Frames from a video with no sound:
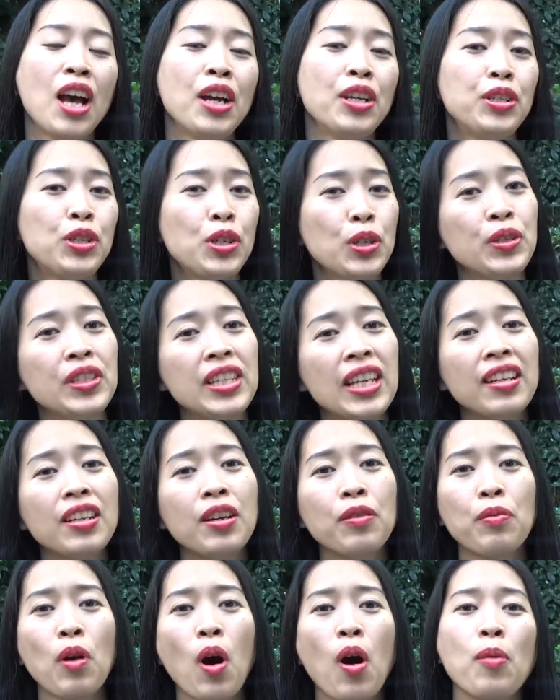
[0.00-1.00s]
Choosing the
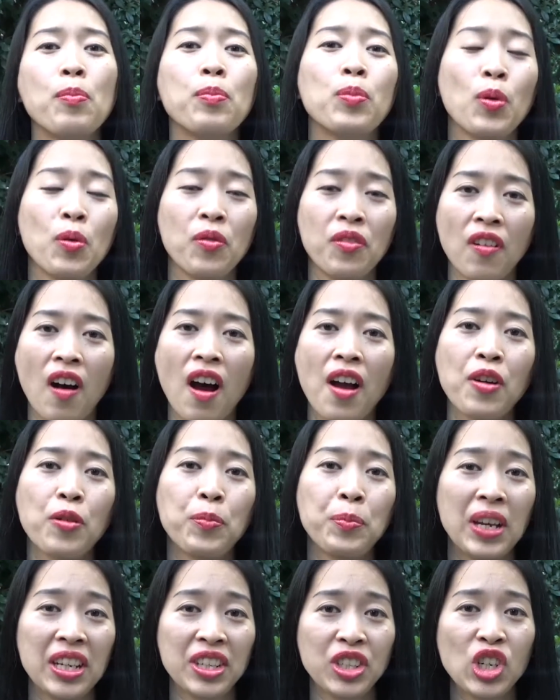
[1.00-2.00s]
wrong profile
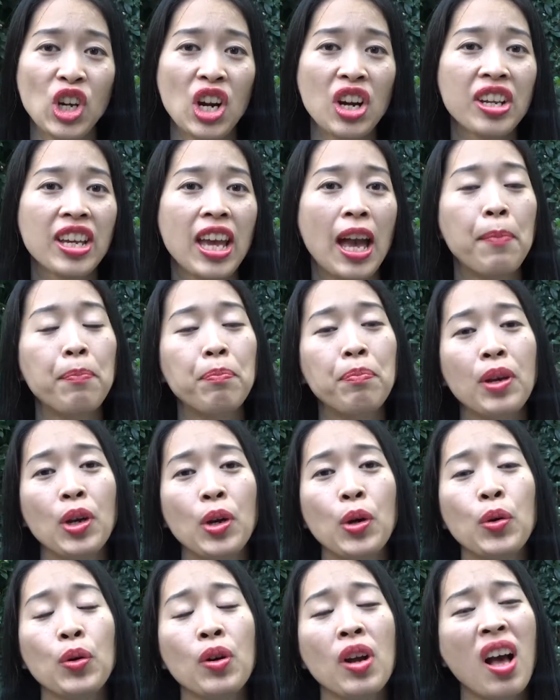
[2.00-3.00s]
picture can
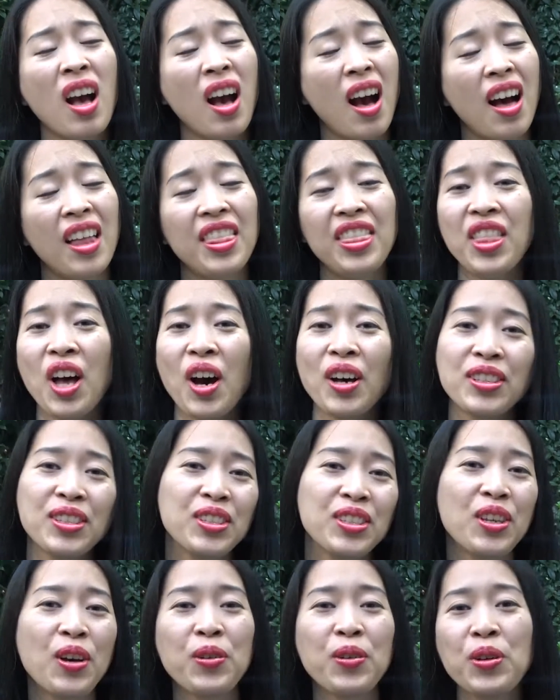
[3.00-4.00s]
build a not
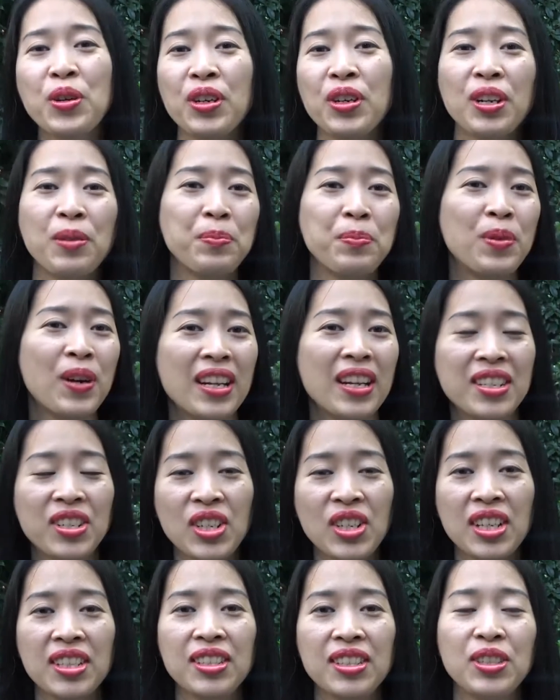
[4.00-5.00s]
so good
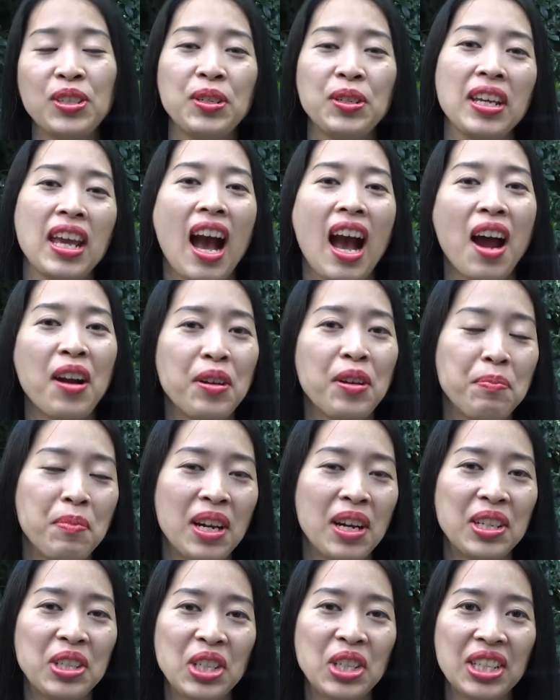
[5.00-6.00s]
impression to the hiring
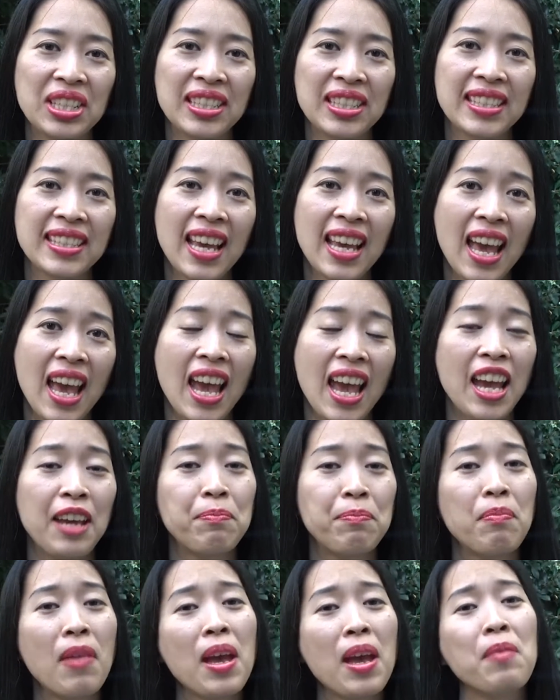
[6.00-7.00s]
managers. It
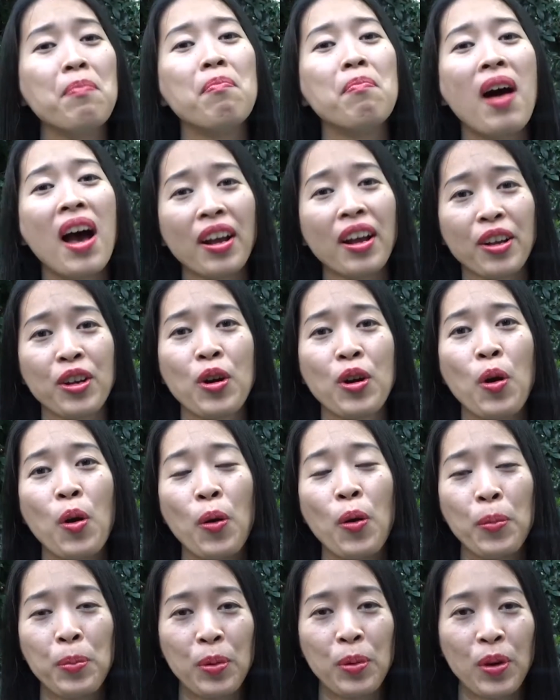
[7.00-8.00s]
may make
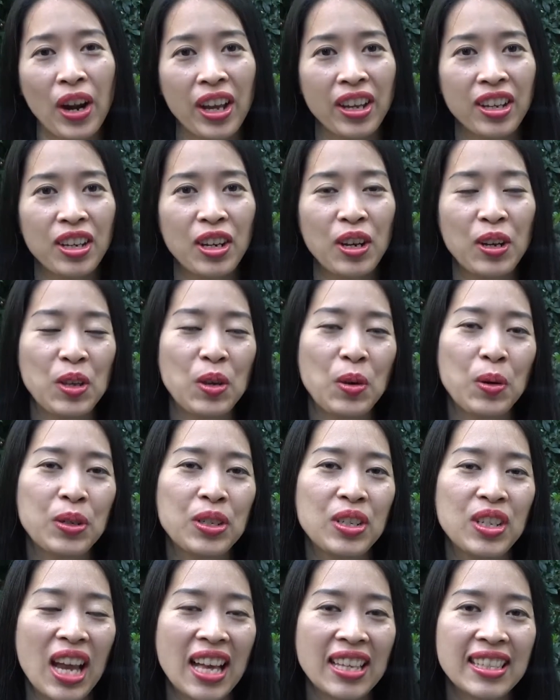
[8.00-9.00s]
or break your
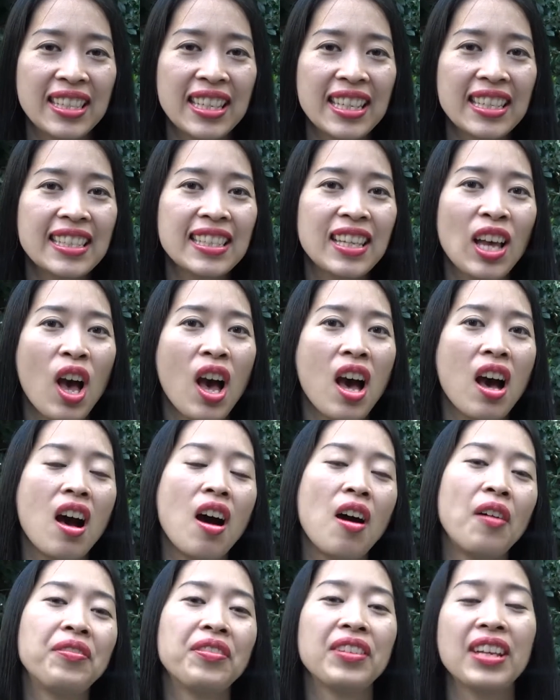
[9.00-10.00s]
chances
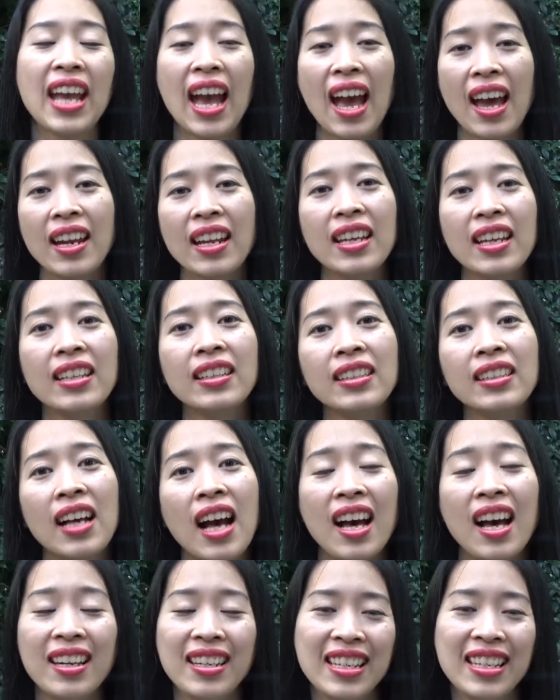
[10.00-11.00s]
of getting
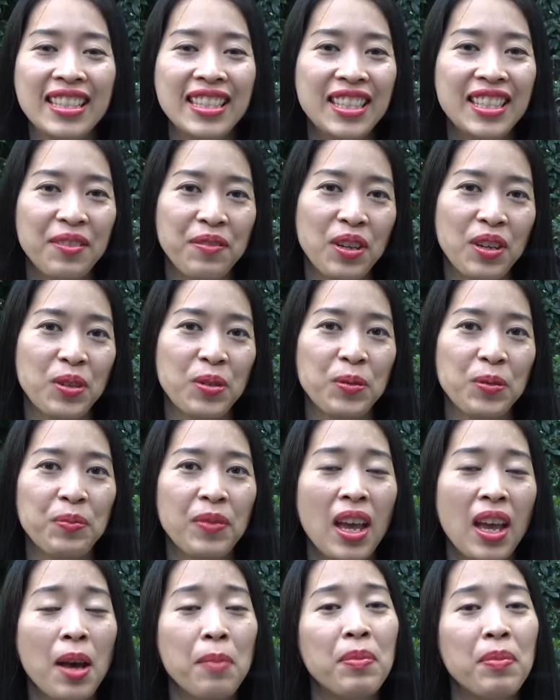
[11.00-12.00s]
an interview,
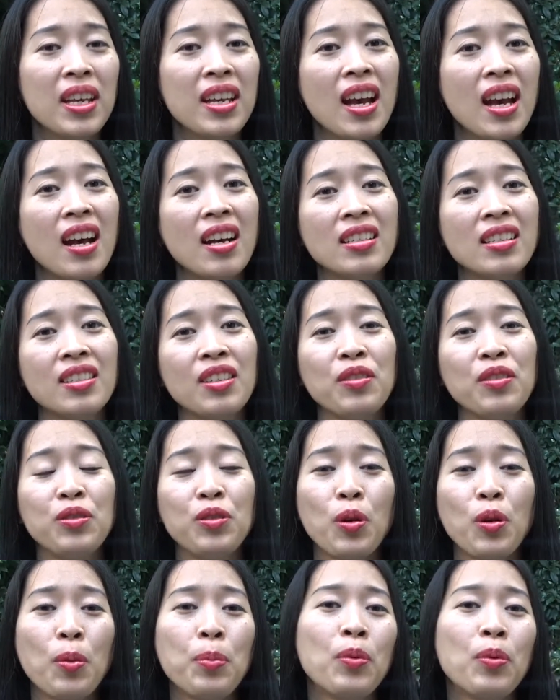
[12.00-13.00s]
because
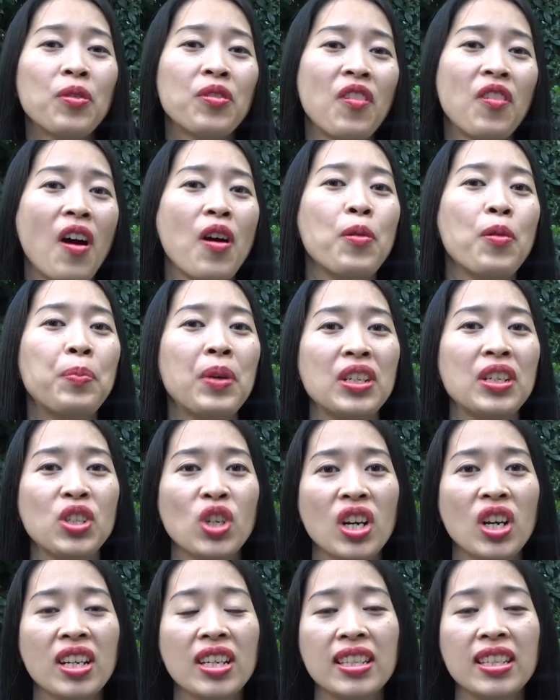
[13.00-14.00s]
your profile
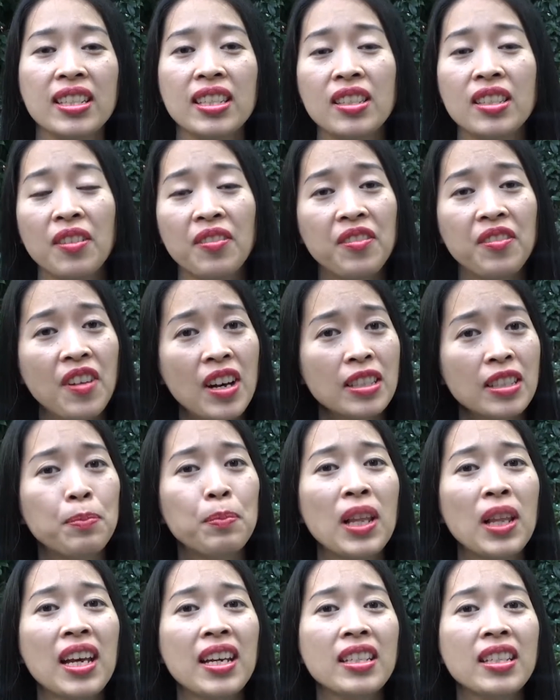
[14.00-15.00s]
picture is the first
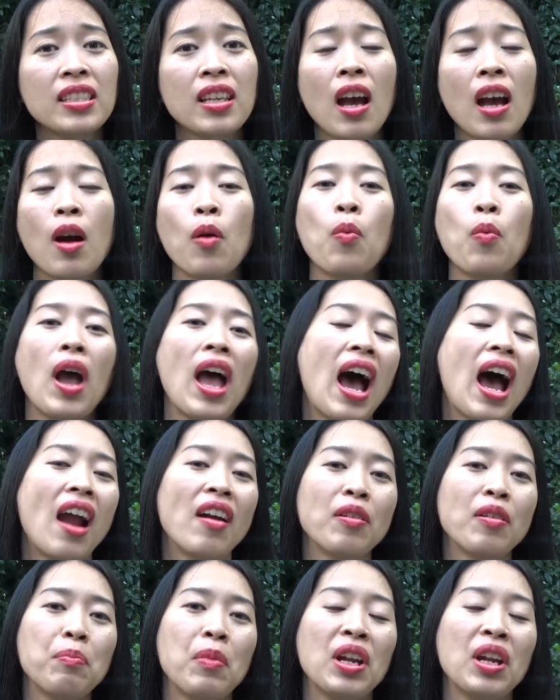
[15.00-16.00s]
place where
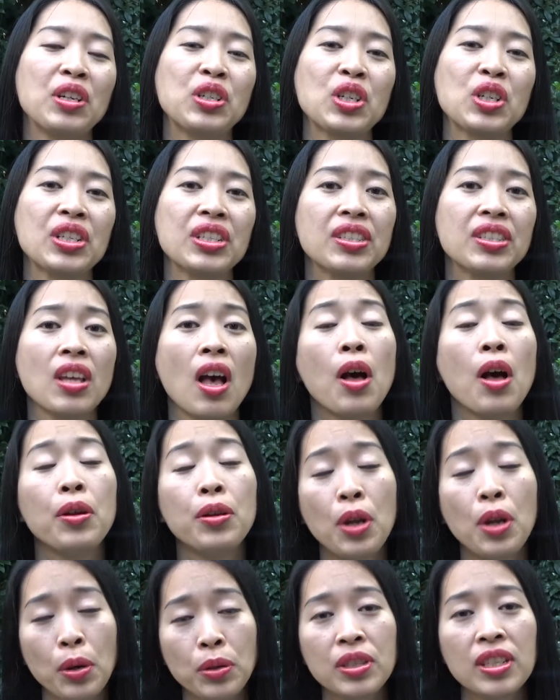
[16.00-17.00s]
hiring managers
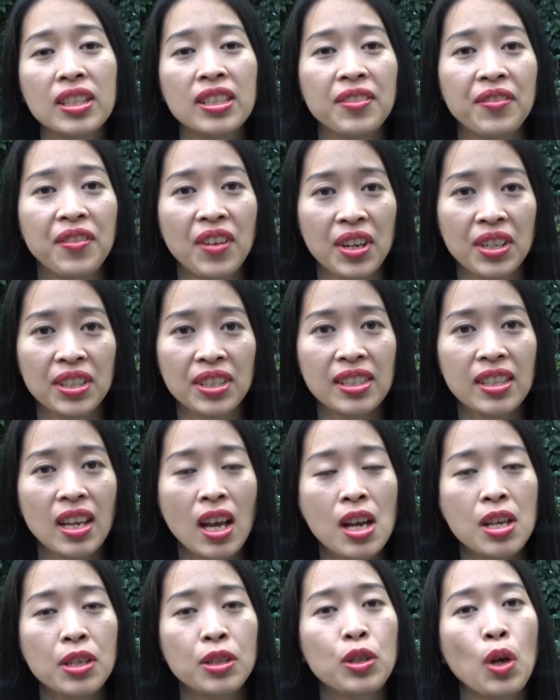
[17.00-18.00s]
notice first.
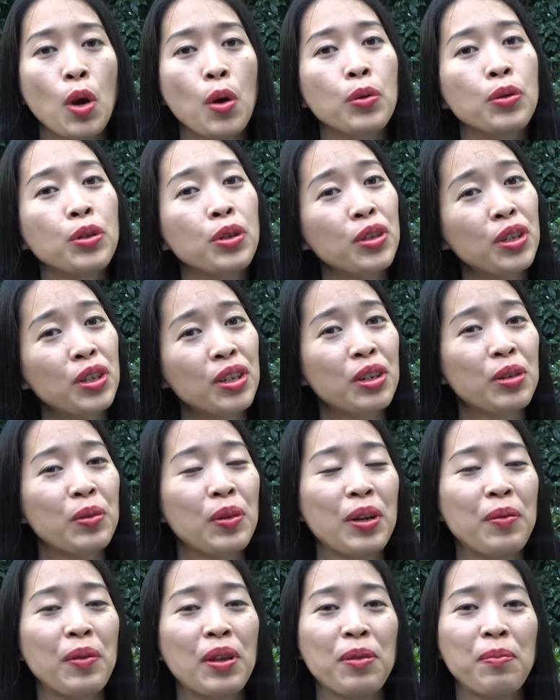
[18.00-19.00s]
So do you
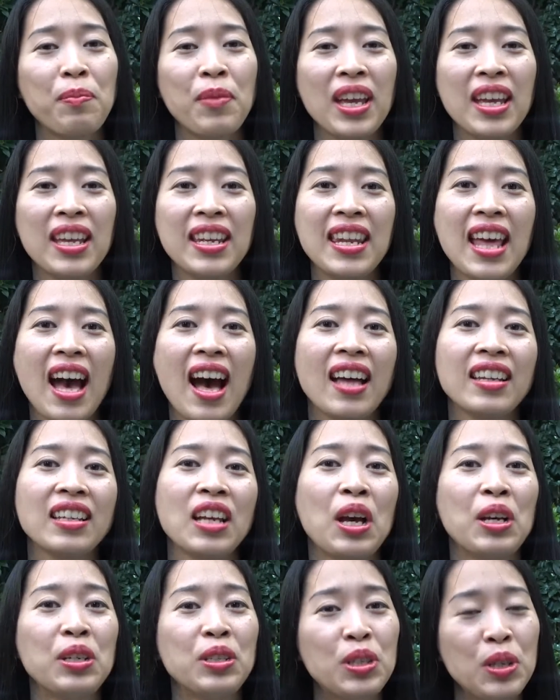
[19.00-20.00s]
agree with me that
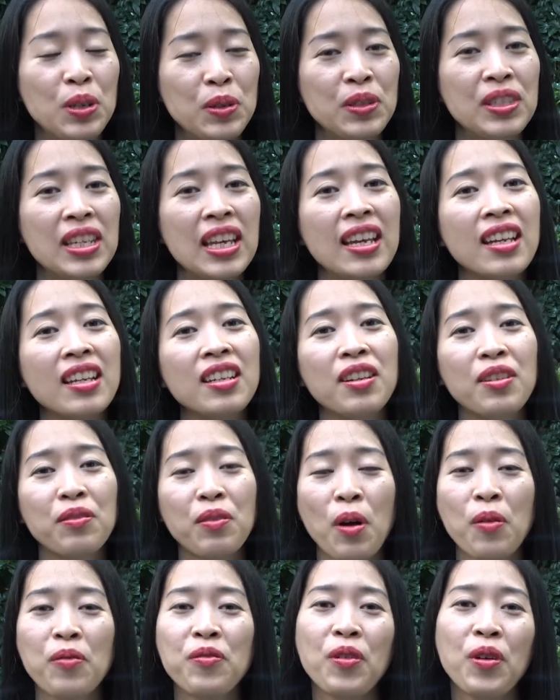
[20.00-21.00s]
choosing the
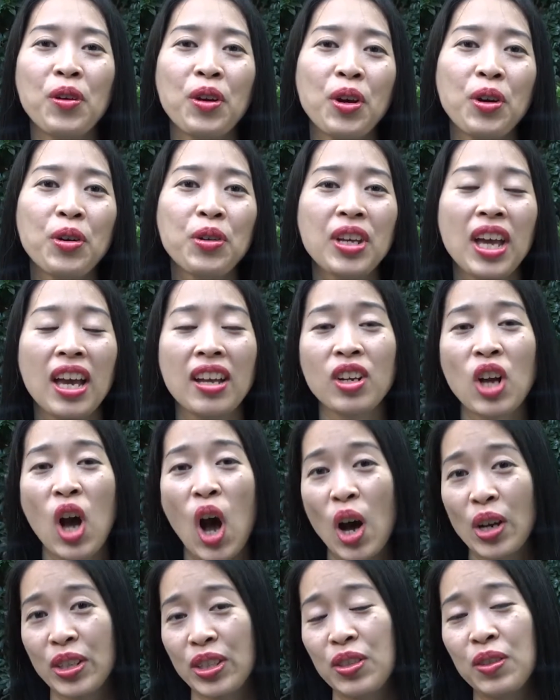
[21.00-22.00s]
wrong photo can
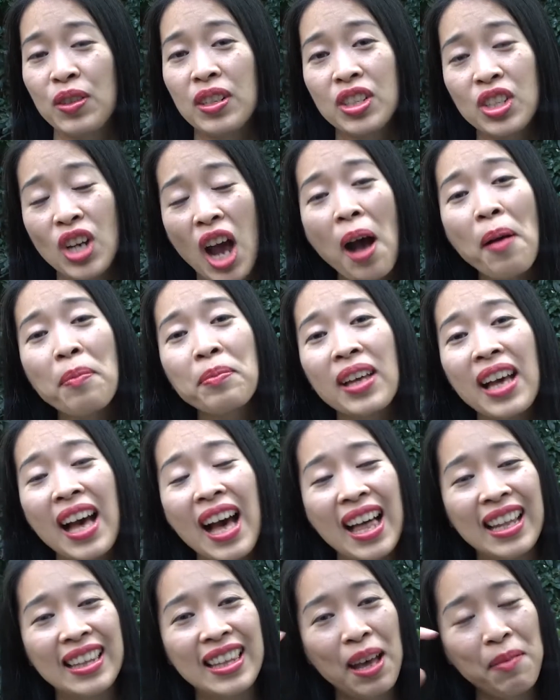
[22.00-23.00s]
cost you a job?
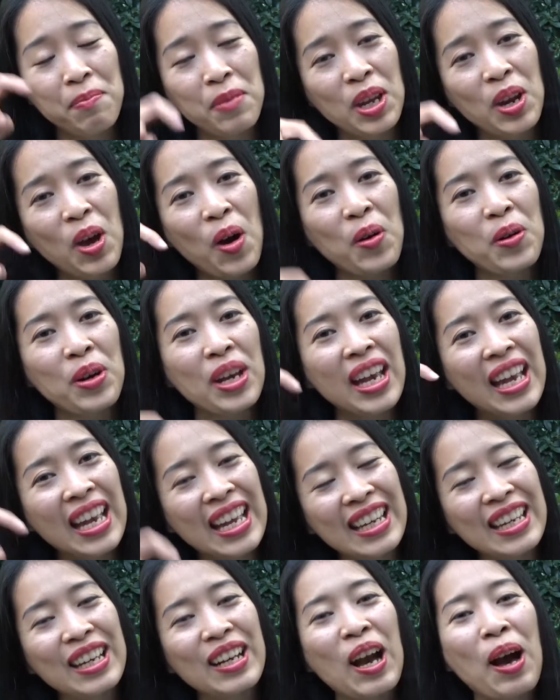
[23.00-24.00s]
Let me know
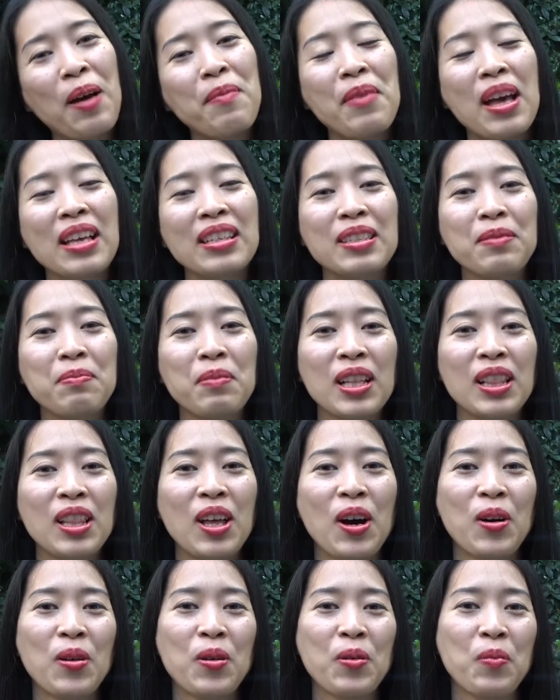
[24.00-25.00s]
in the comments
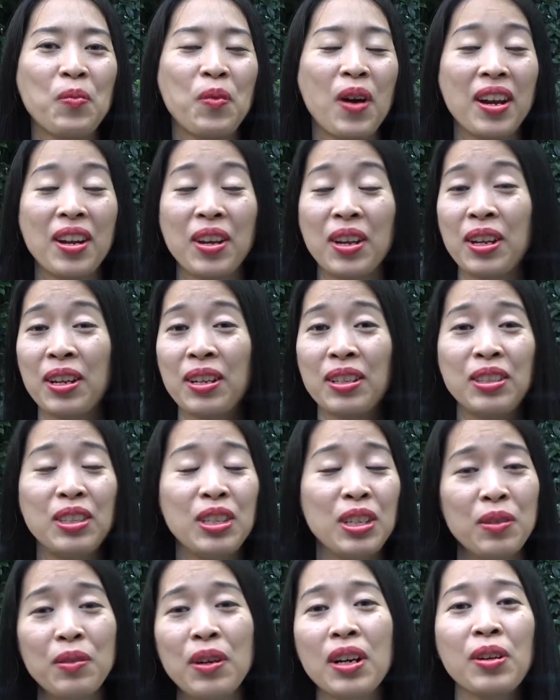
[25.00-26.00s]
below whether
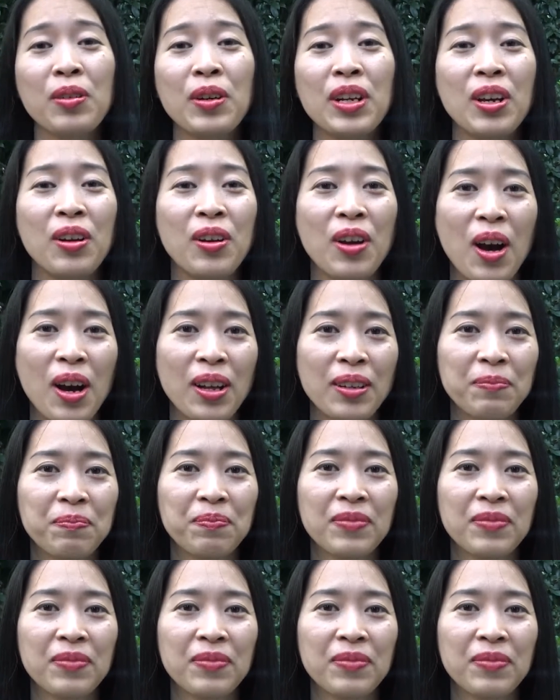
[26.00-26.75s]
you agree or not.